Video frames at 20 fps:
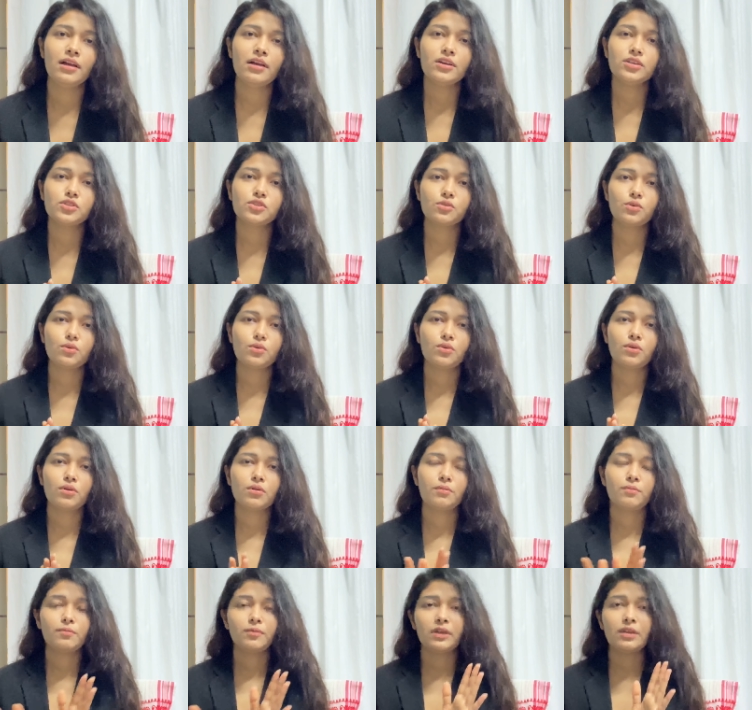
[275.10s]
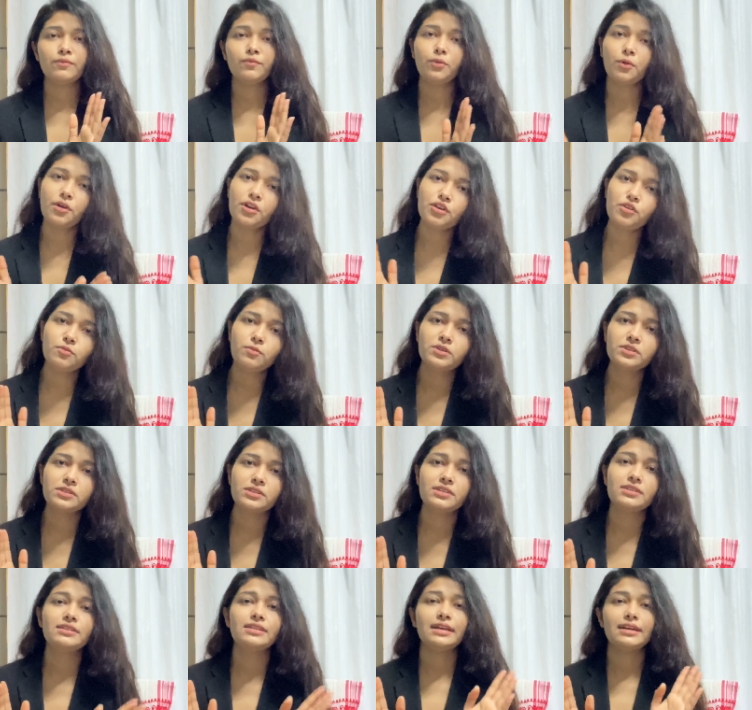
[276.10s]
so in foreign
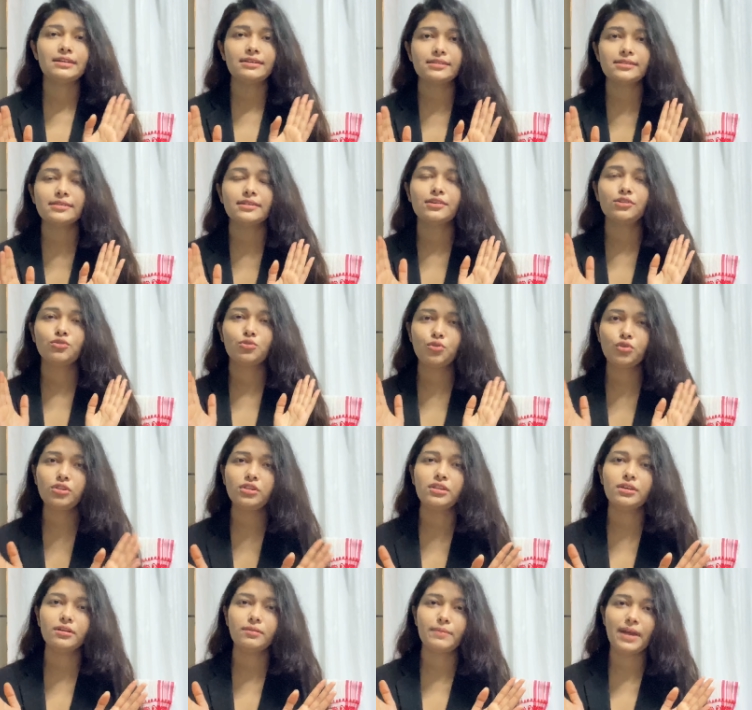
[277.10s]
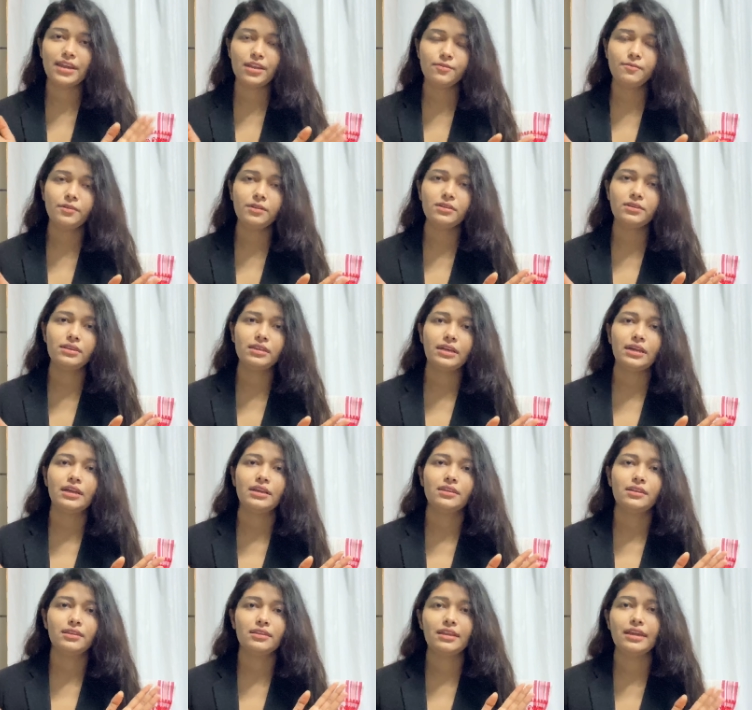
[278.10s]
university there is a good benefit
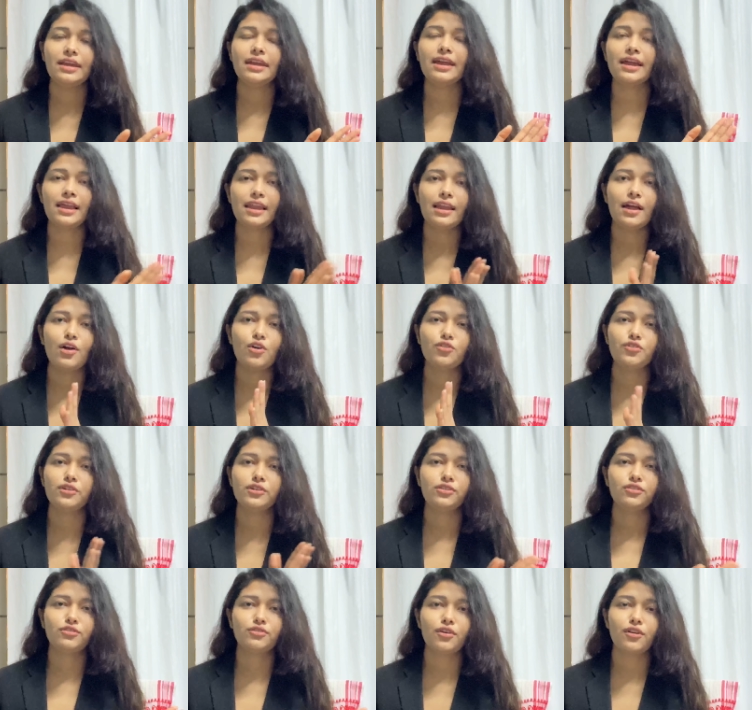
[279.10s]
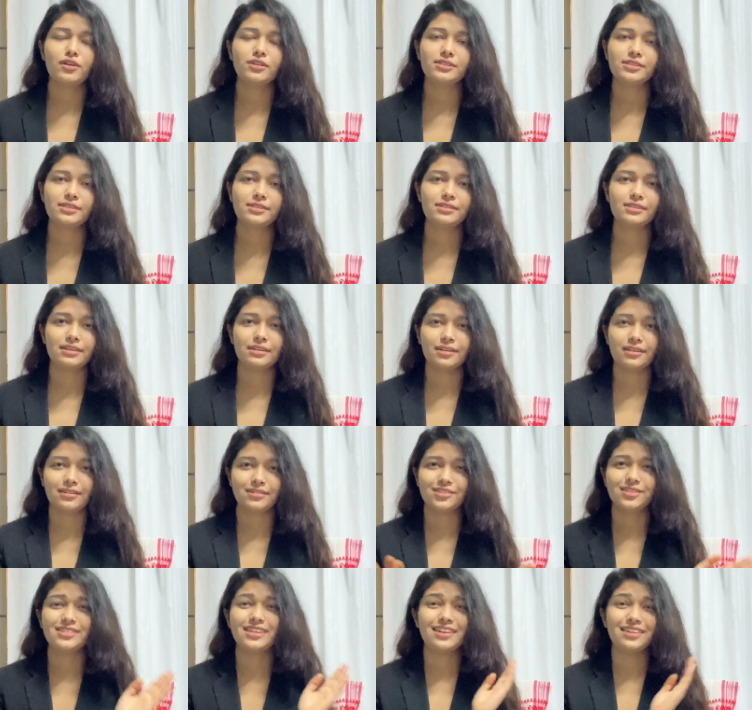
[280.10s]
that they allow the cross uh,
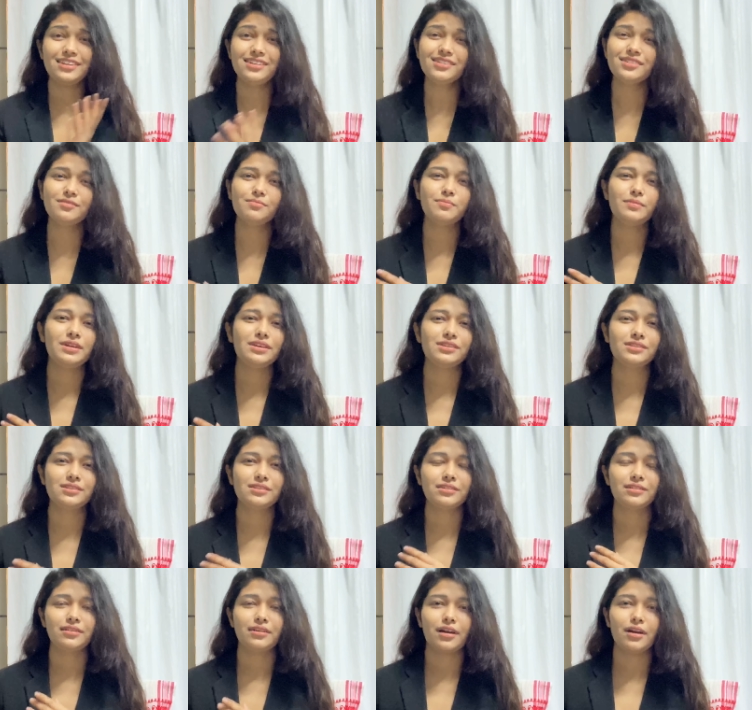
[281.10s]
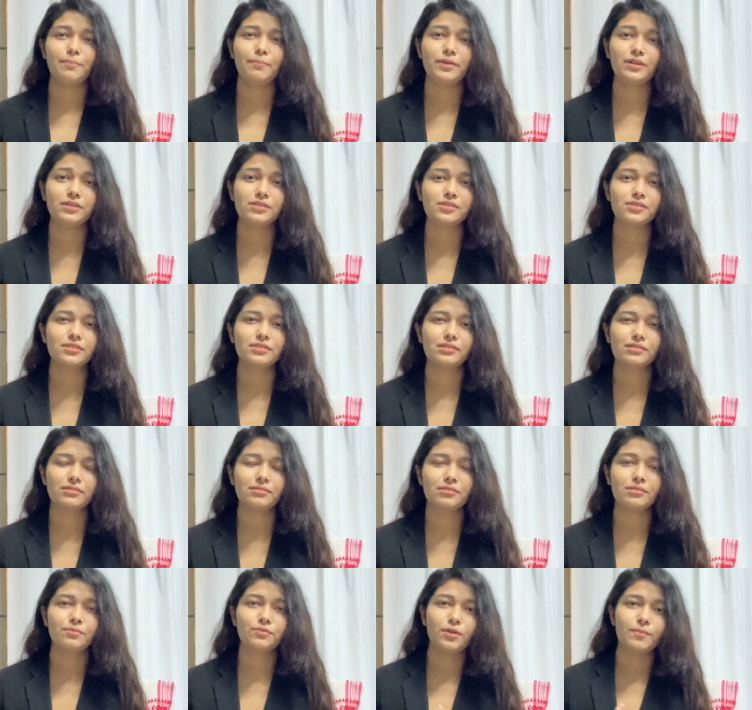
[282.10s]
studies means uh, a person
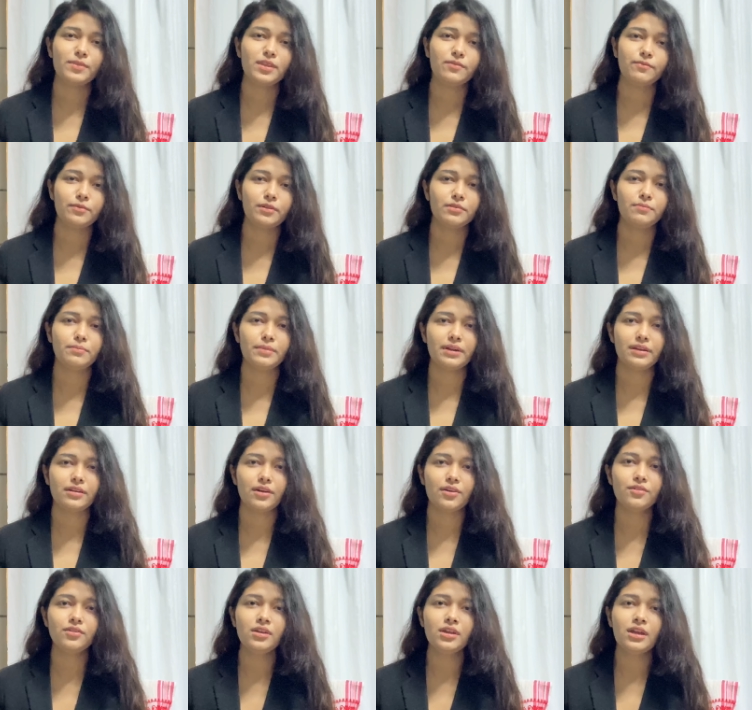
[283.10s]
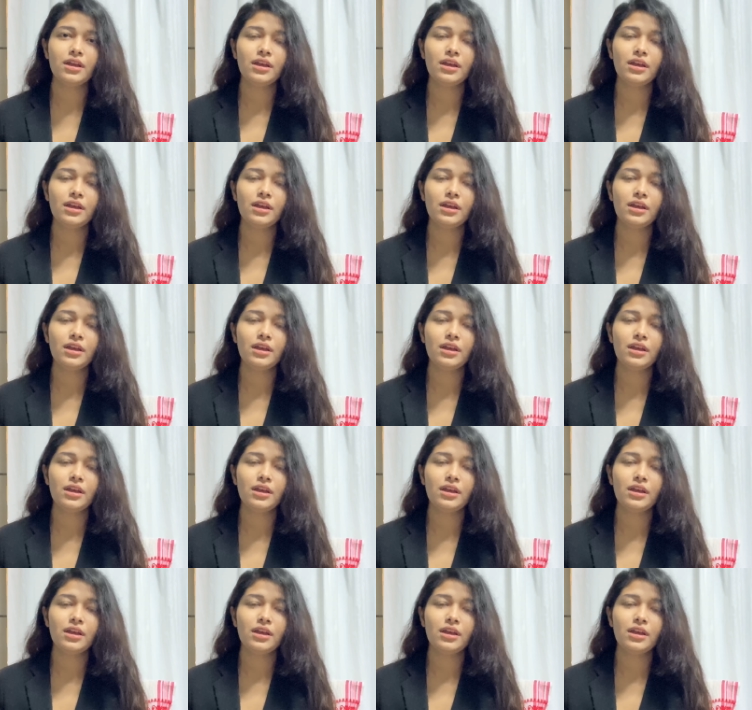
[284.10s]
from different background